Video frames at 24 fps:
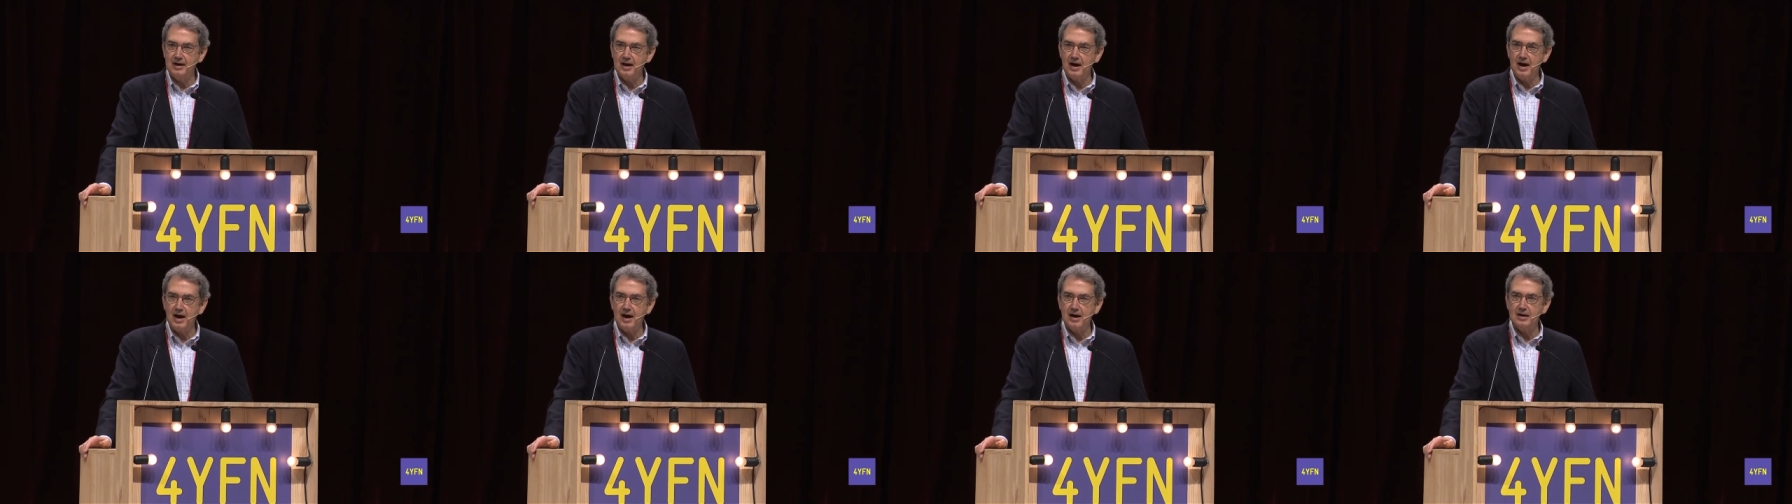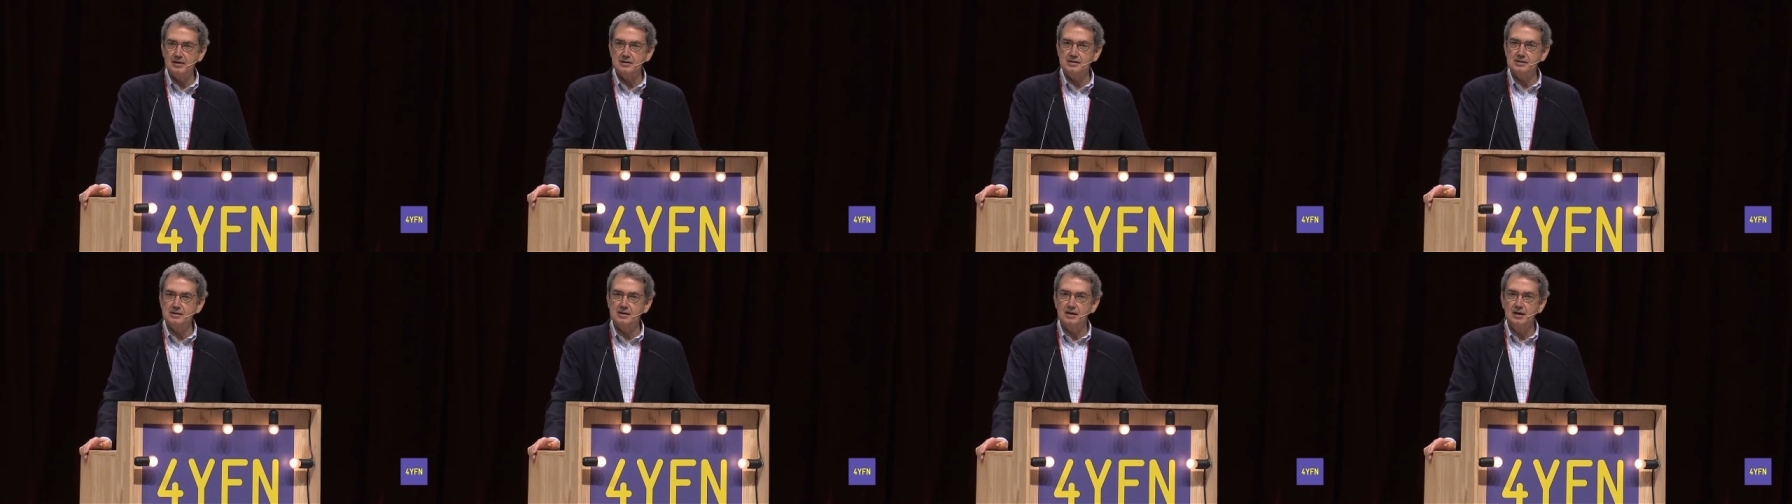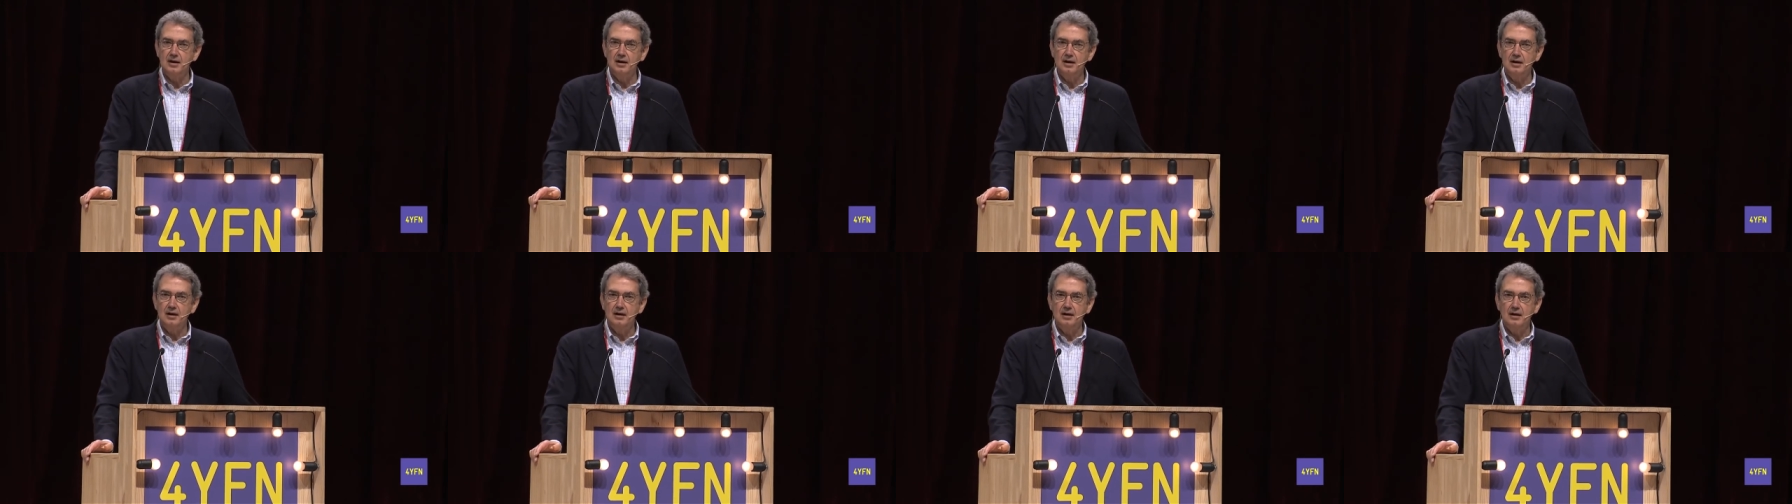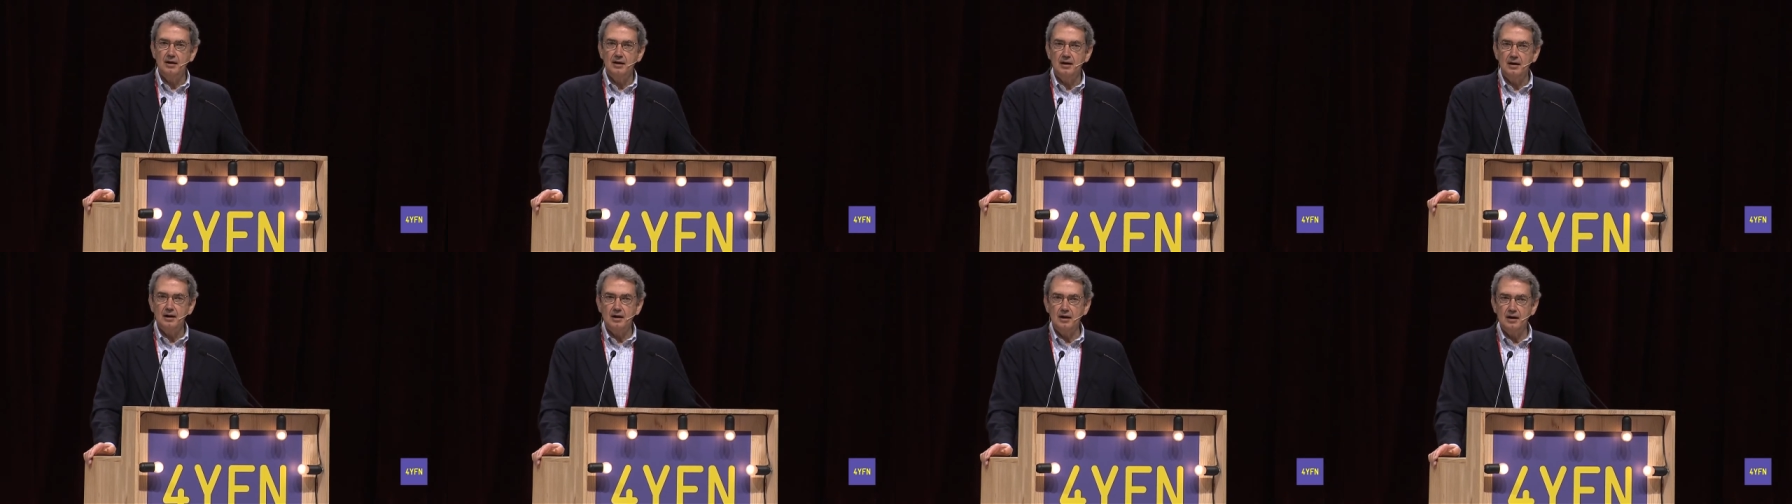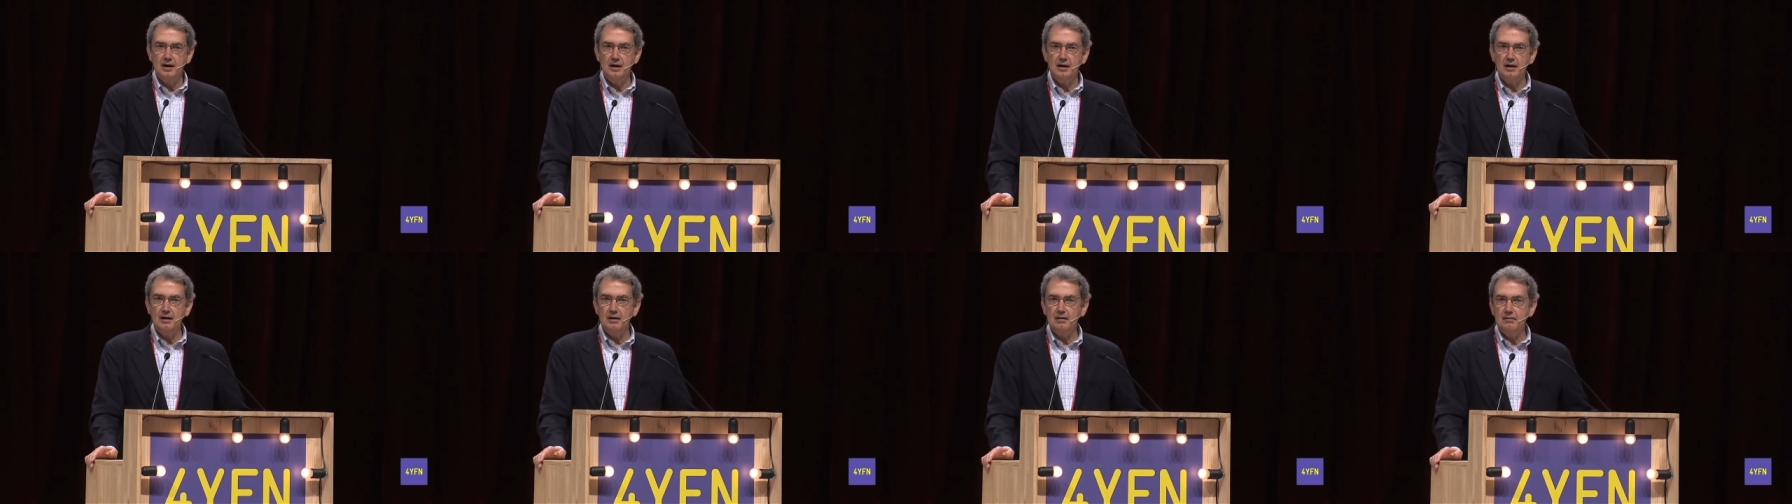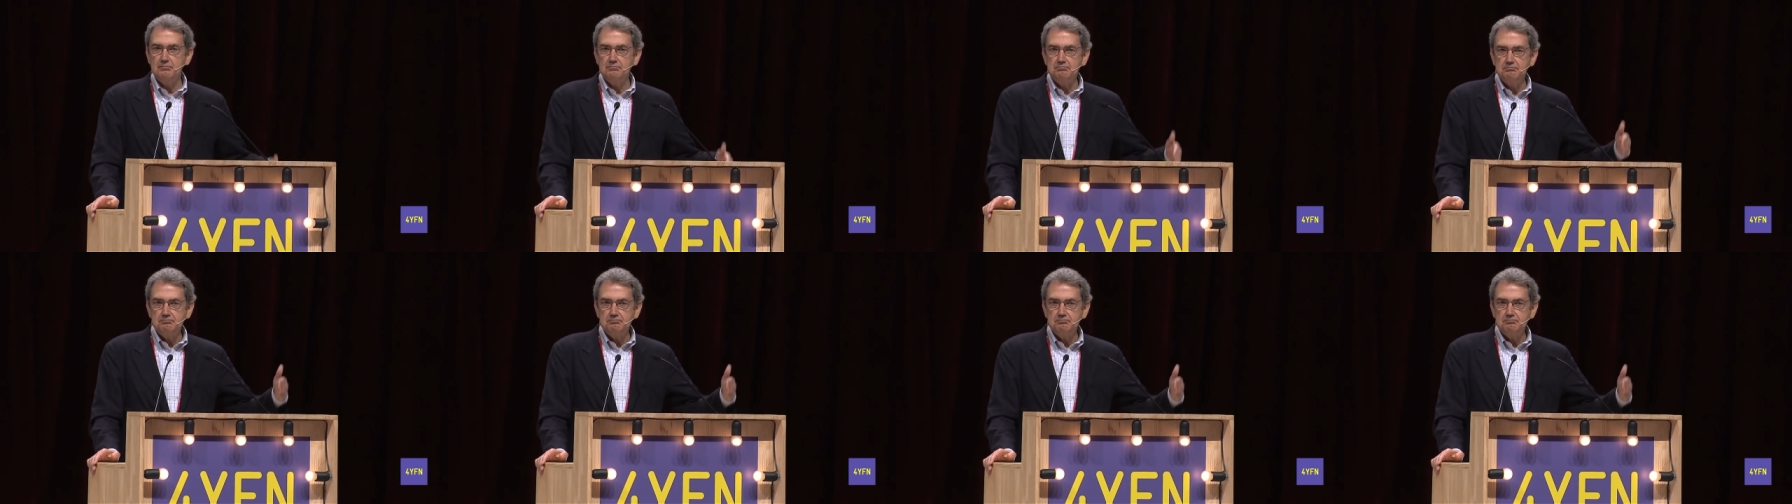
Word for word: cars uh,